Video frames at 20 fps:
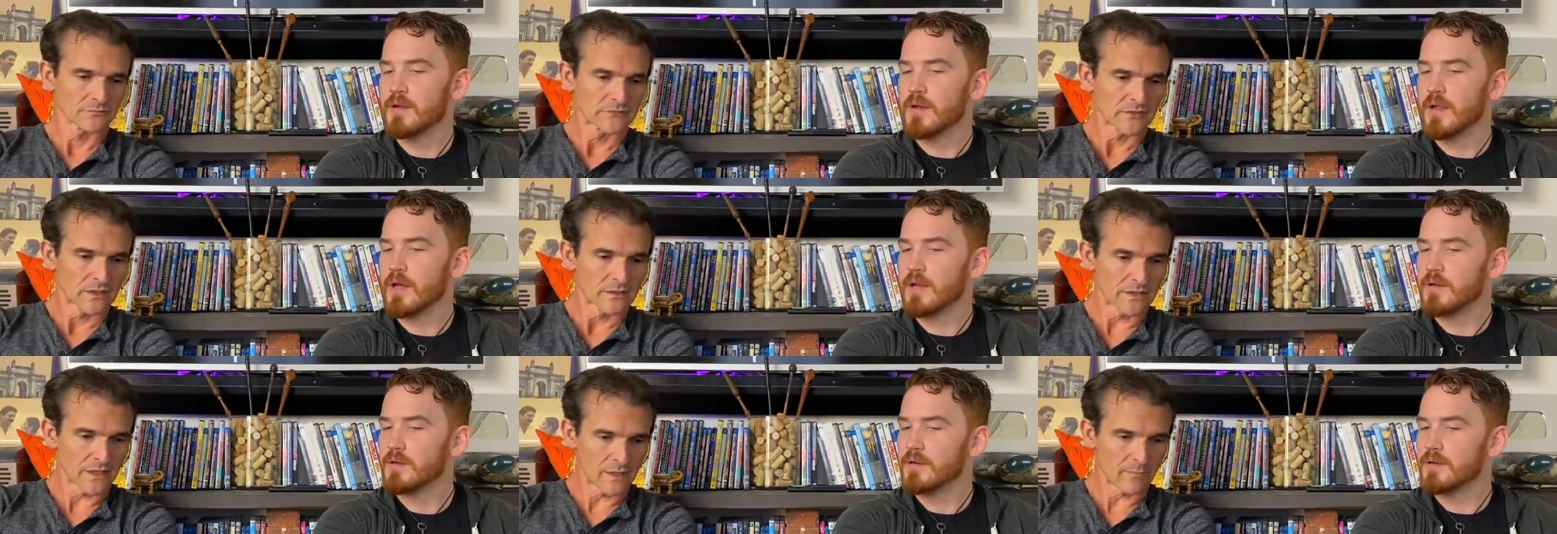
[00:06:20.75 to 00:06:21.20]

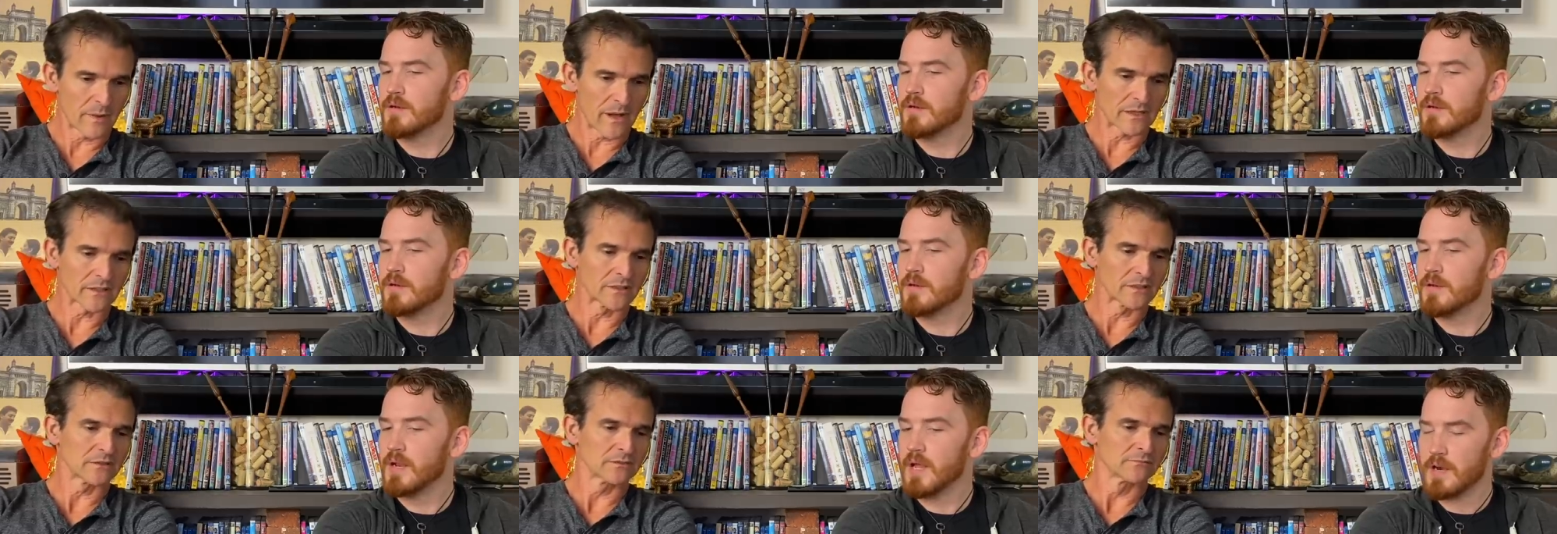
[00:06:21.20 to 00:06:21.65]
Speaker 1: Nana, Nana
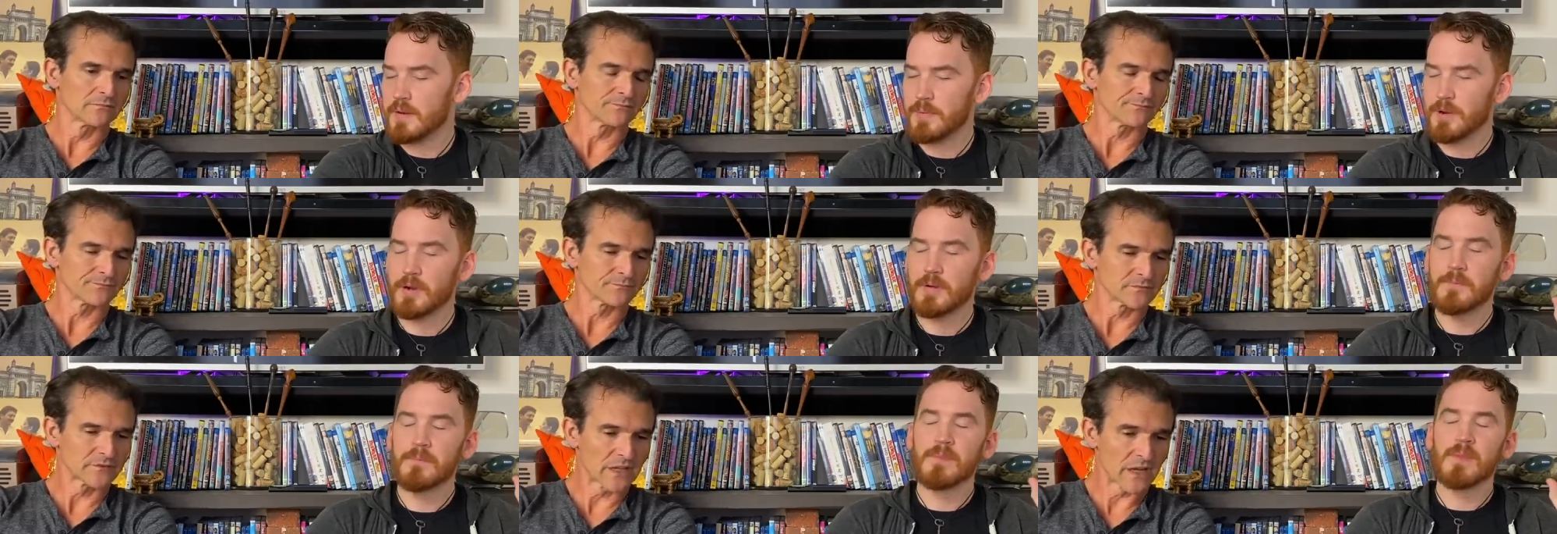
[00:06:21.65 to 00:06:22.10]
Patekar. Nana
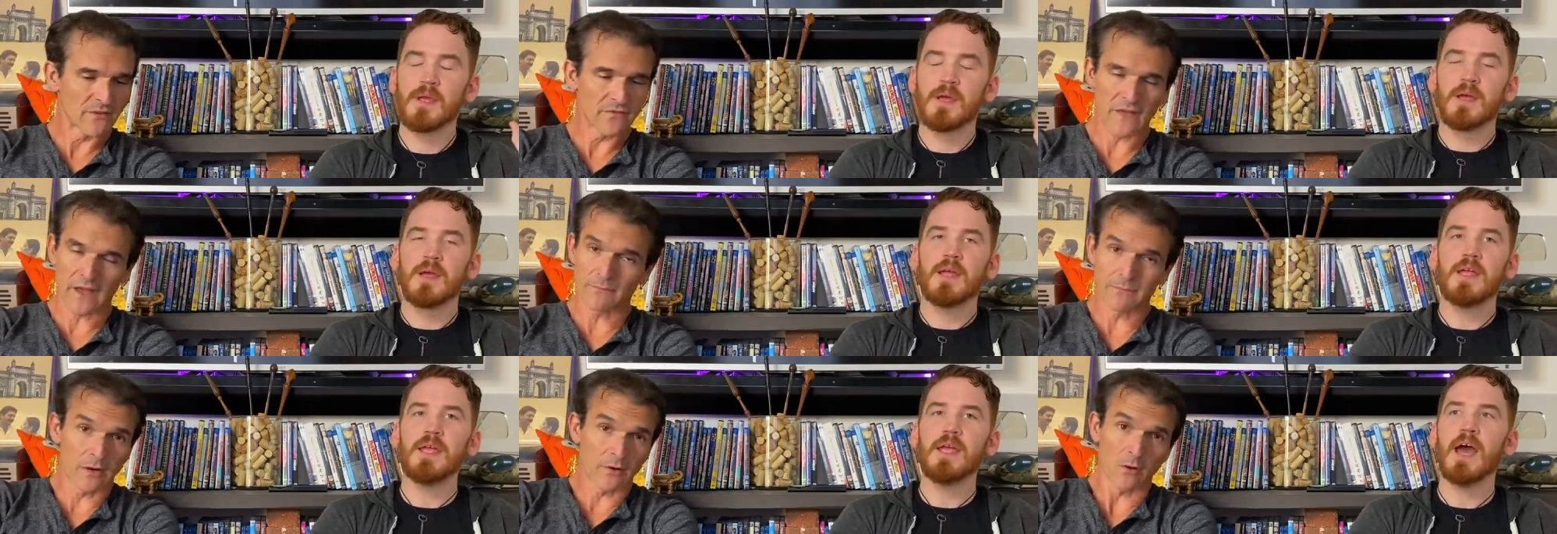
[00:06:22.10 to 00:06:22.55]
Parker.
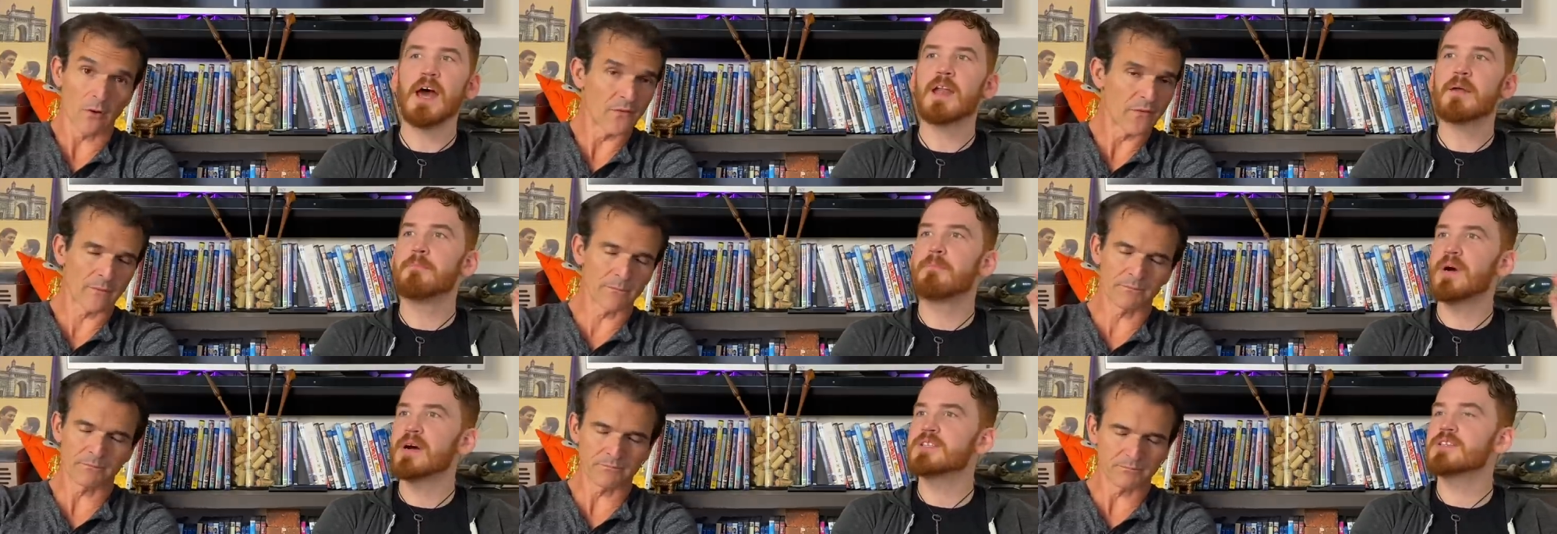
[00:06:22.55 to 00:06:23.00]
Yeah, he
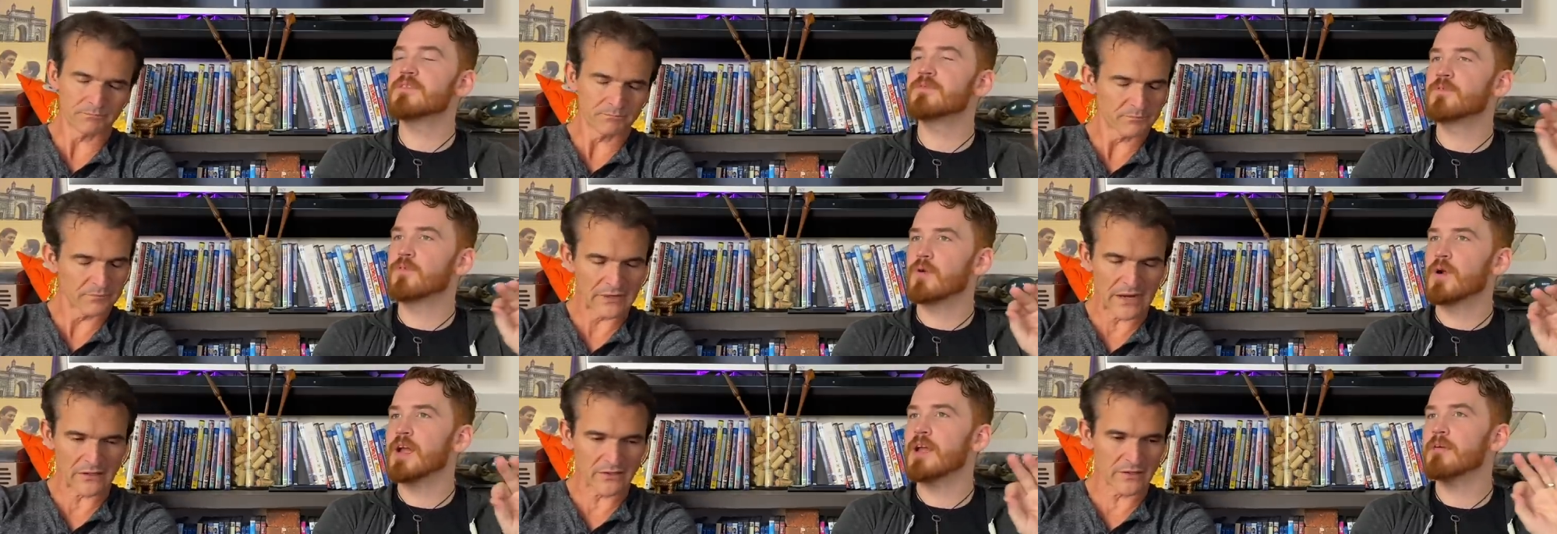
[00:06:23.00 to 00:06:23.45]
had a bunch
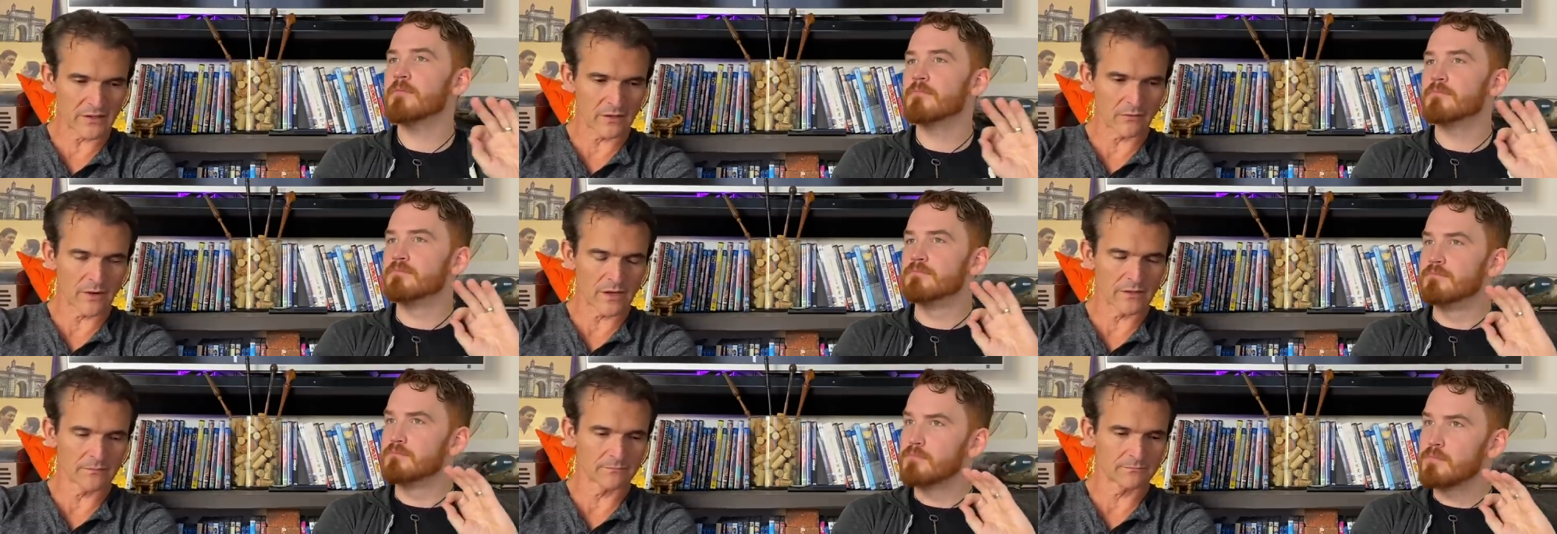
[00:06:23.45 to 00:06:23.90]
of great
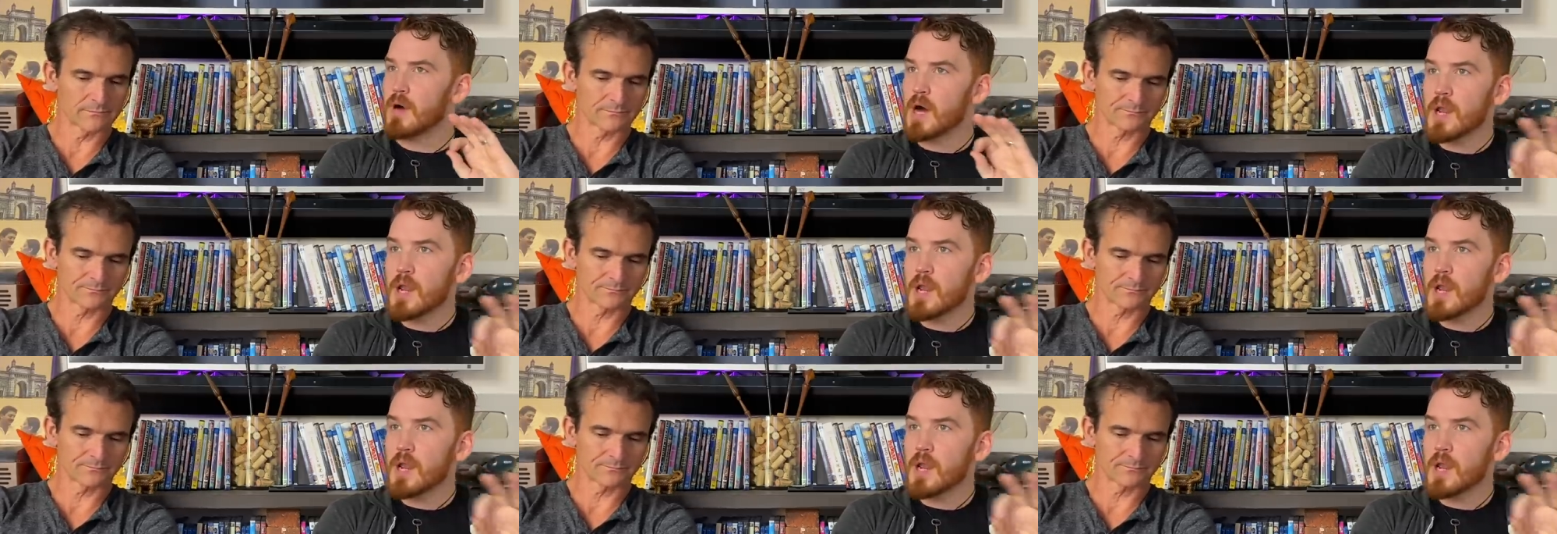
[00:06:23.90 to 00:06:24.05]
right.